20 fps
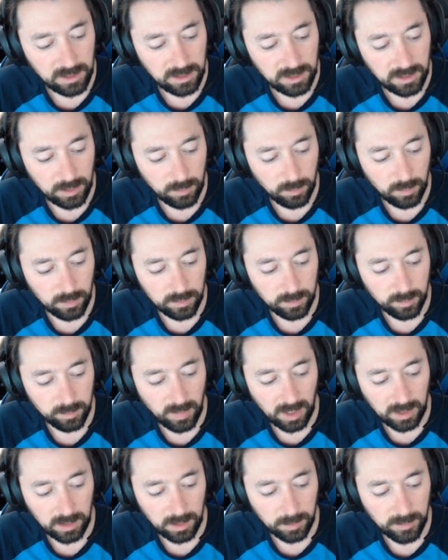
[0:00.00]
They won't
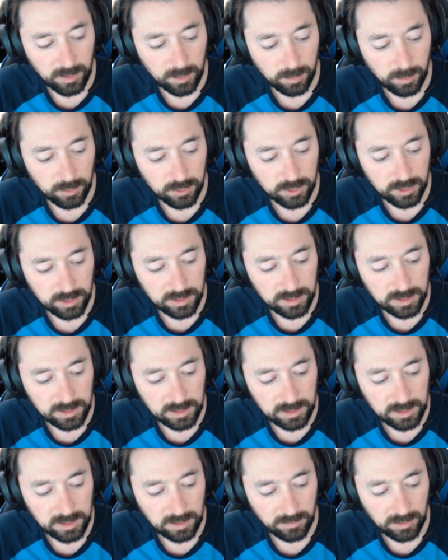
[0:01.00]
bottle up their emotions
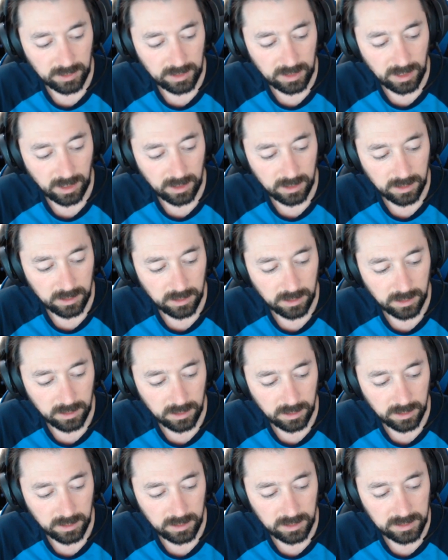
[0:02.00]
and stuff like that,
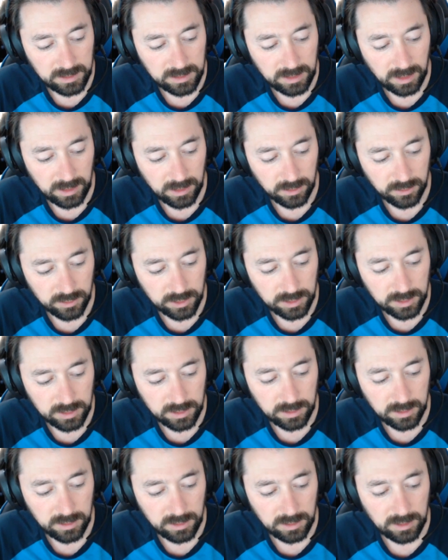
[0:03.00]
and instead they'll
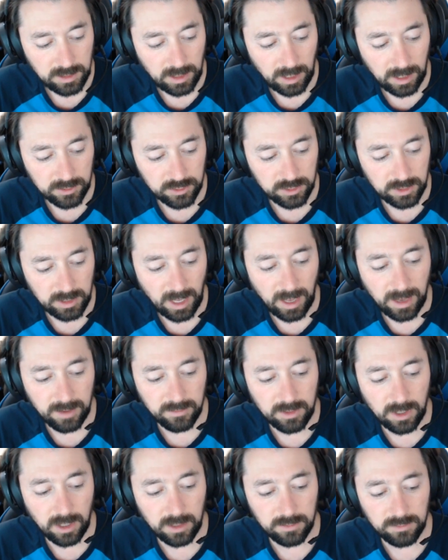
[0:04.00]
just actually have
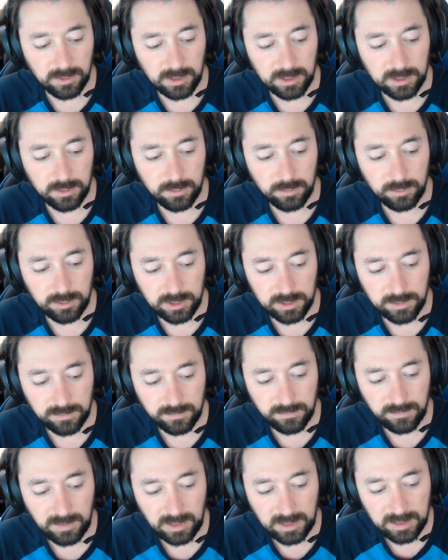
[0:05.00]
conflict, which is
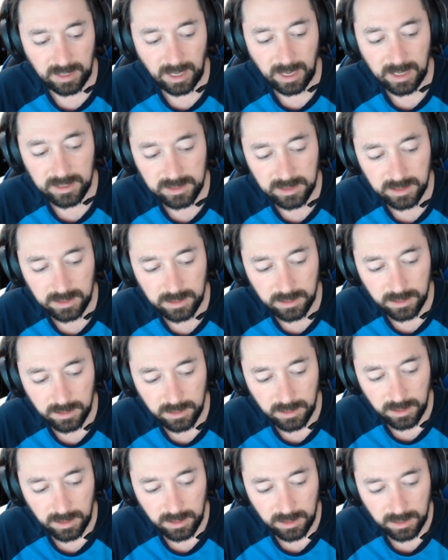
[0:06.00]
fantastic,
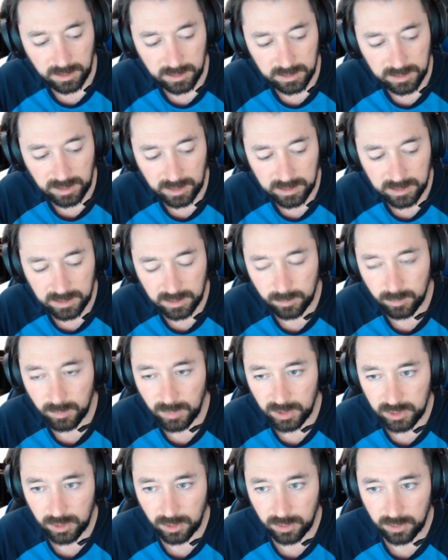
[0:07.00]
because that's a
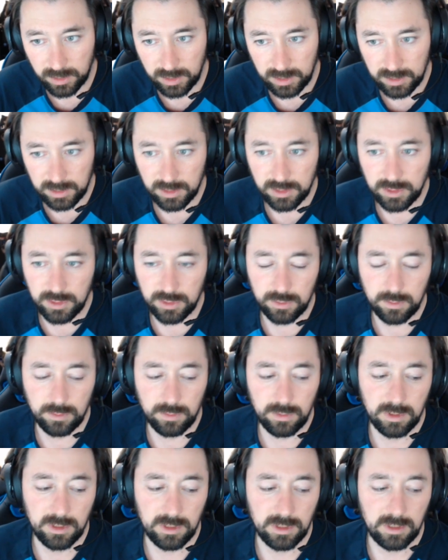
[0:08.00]
much harder thing to do
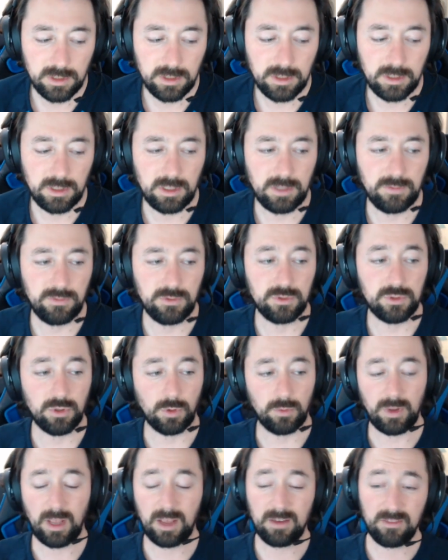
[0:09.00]
if you
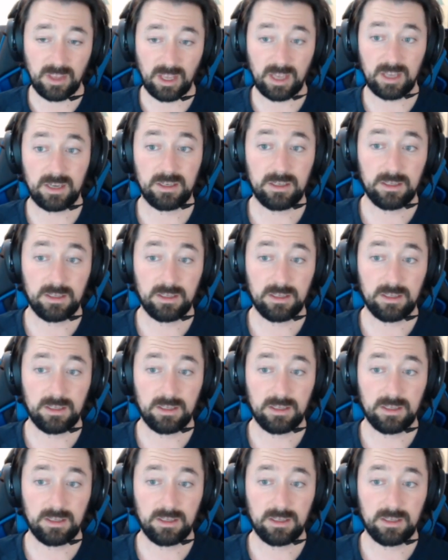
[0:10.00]
don't have that